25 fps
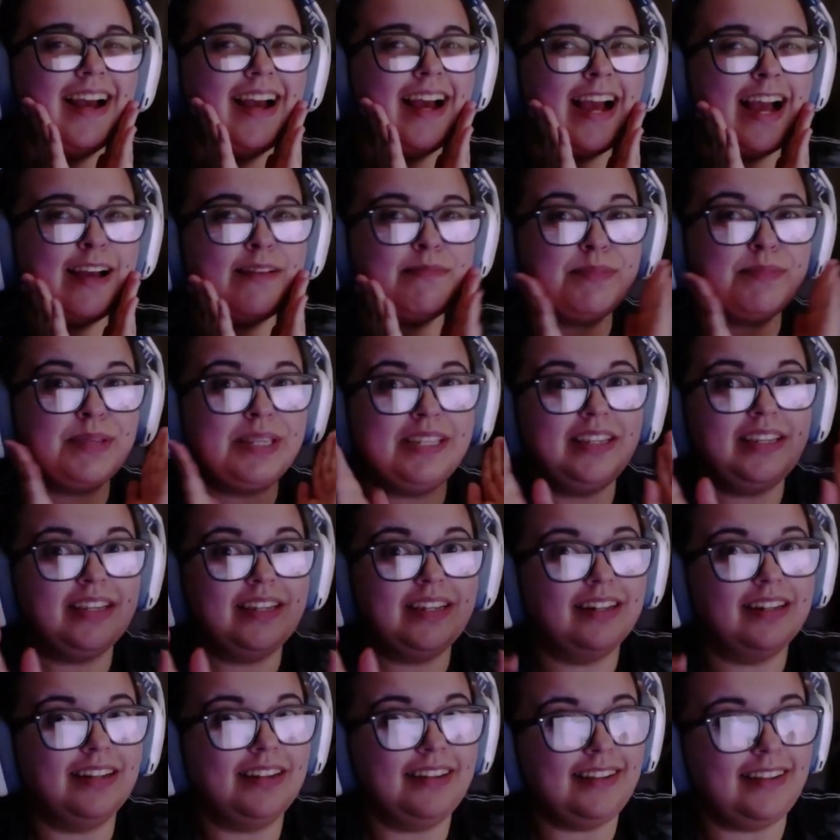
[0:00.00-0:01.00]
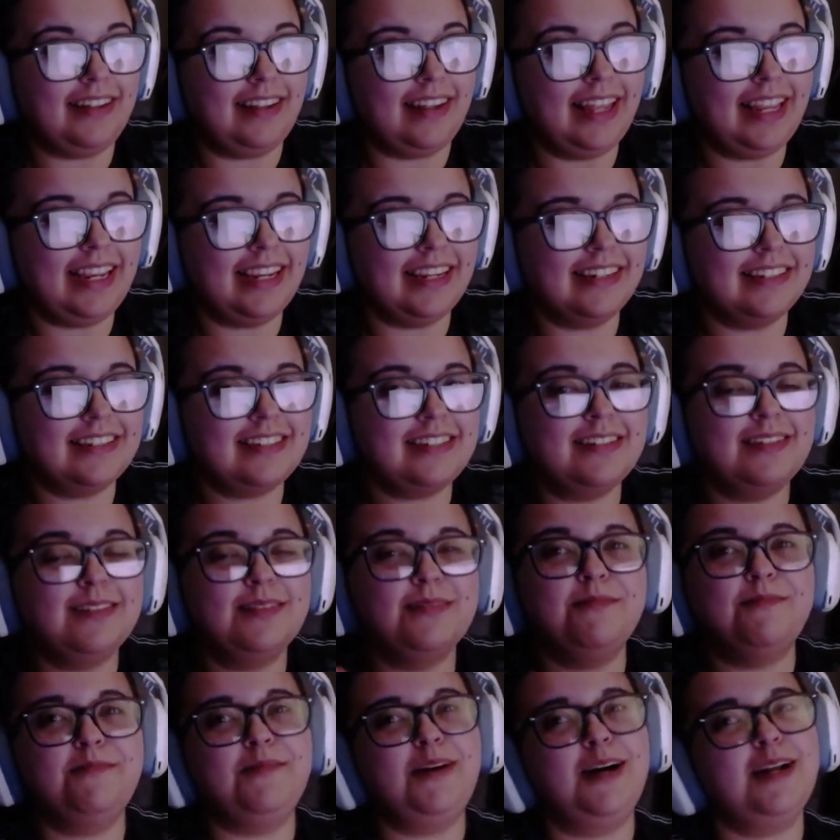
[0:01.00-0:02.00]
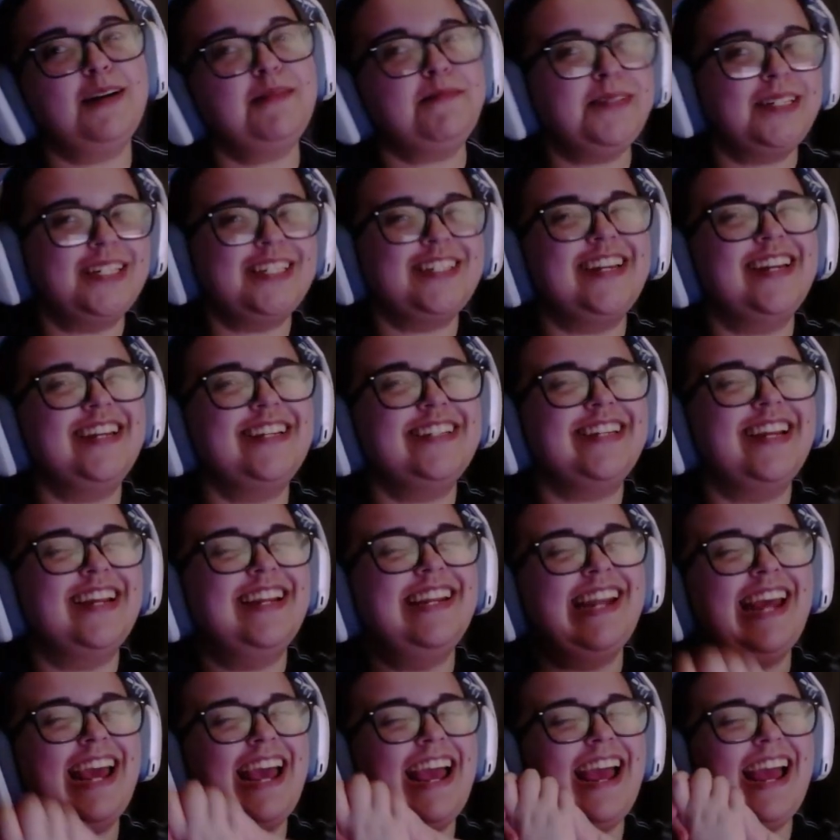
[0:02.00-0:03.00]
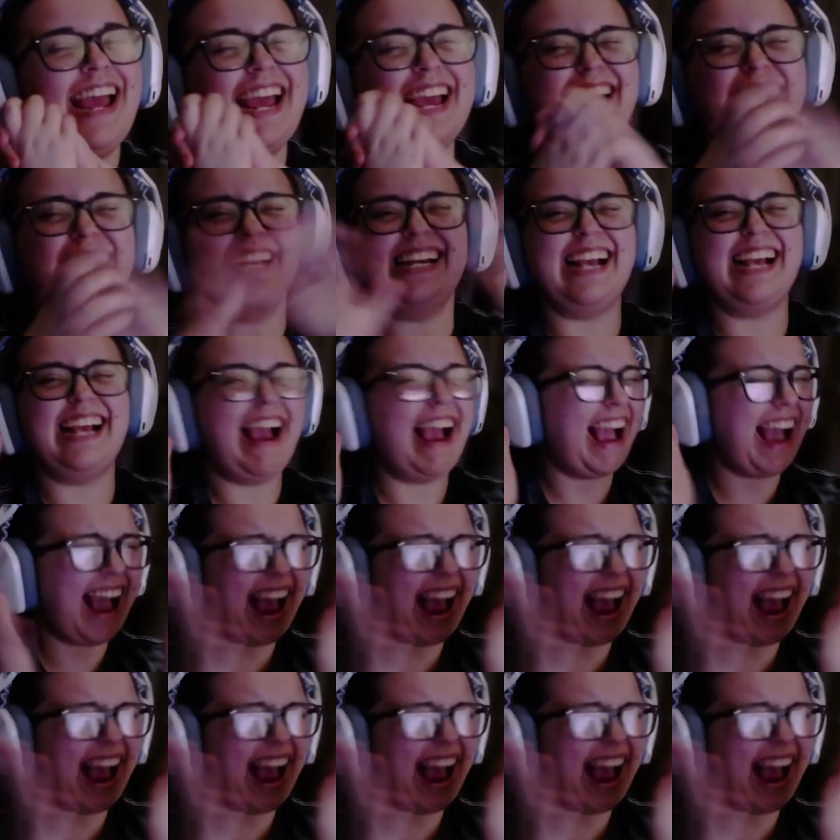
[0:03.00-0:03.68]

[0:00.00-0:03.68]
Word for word: happy late Mod Appreciation Day!